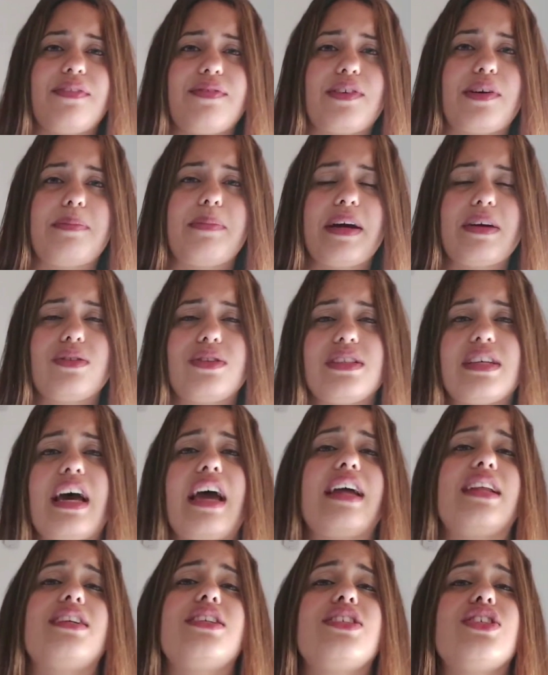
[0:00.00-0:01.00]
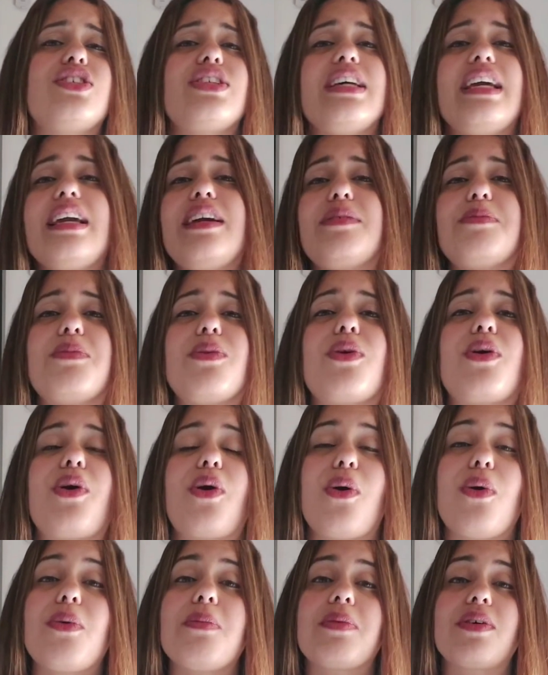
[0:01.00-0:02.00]
ate from outside. Just eat more
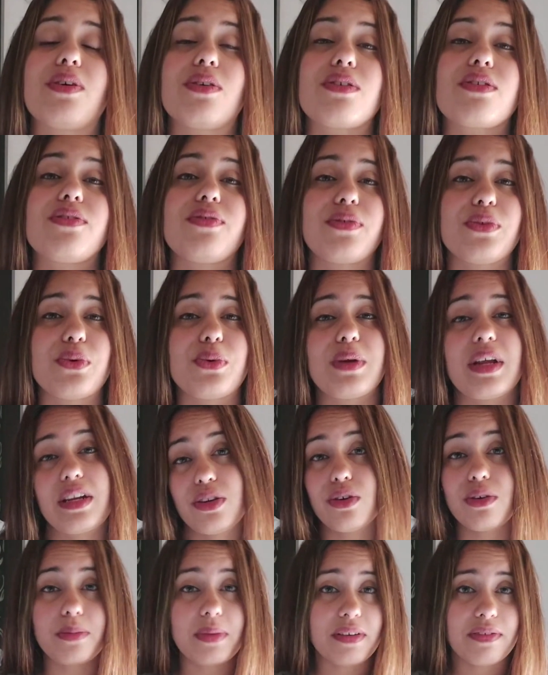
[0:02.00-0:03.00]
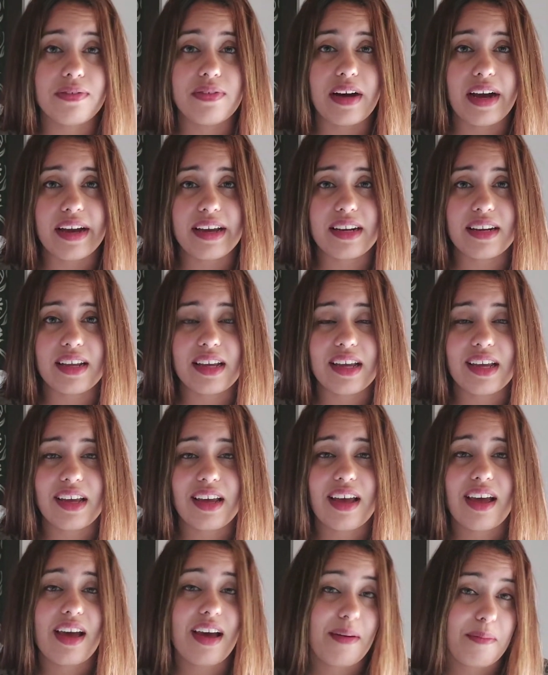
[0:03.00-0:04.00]
home-cooked food and you'll be fine."
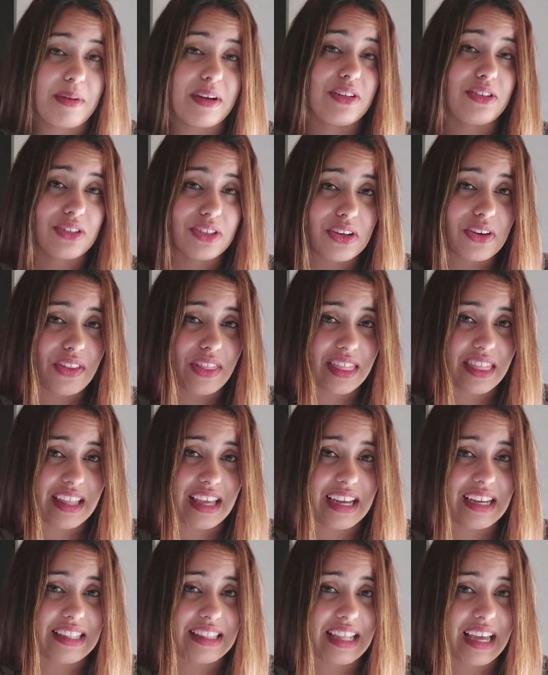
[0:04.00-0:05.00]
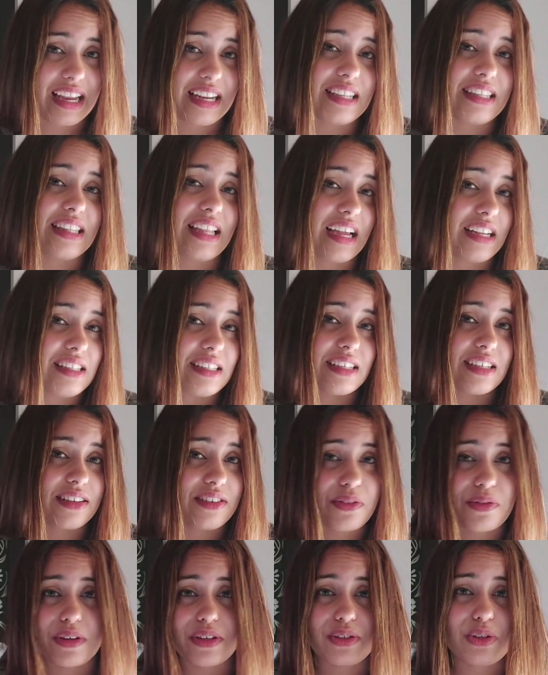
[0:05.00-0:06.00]
But do you think that that's
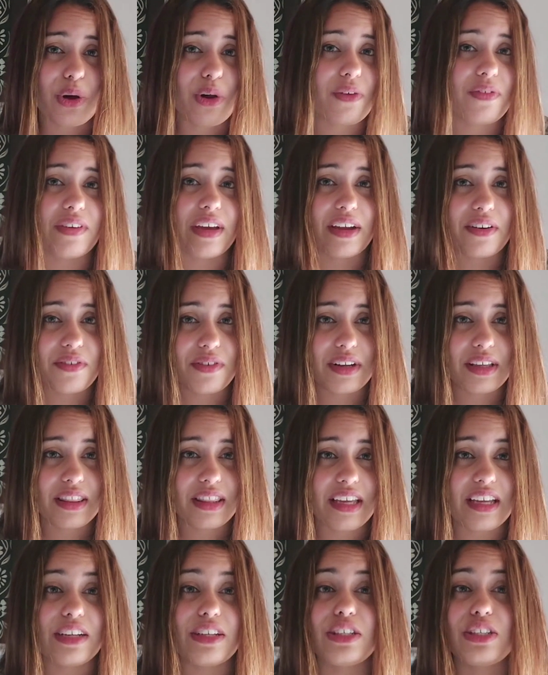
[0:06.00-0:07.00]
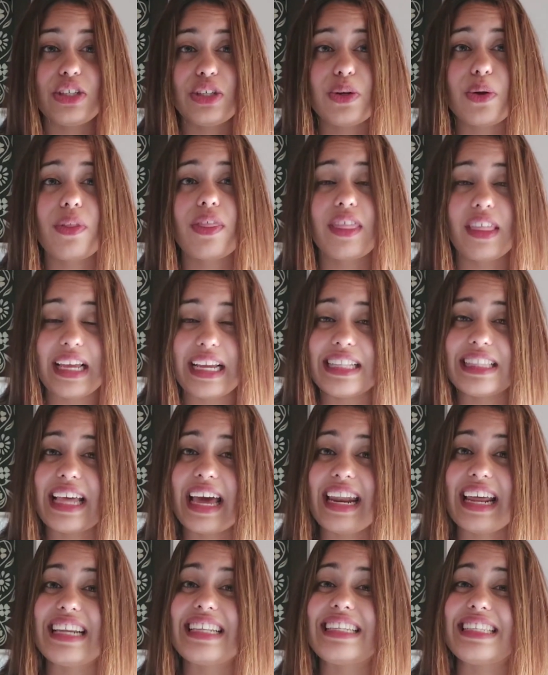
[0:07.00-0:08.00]
going to resolve everything? Do you think
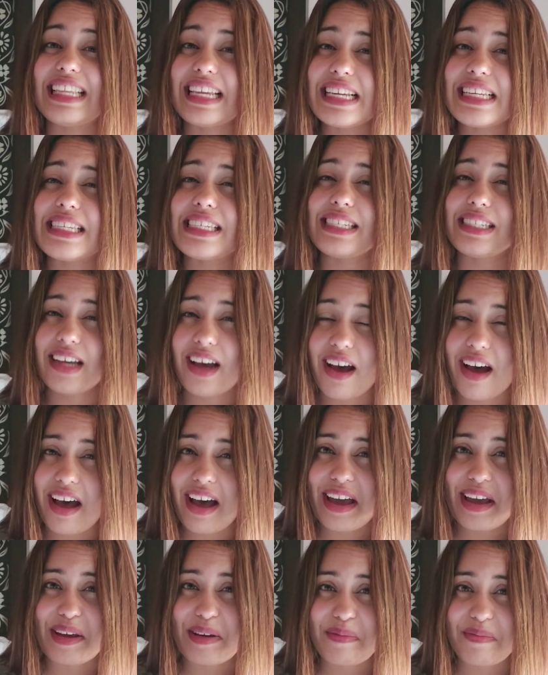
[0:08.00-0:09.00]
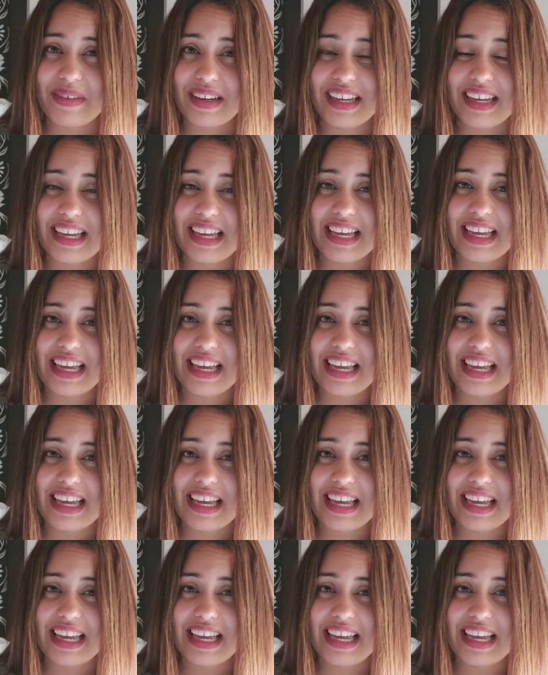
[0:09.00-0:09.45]
that at this time,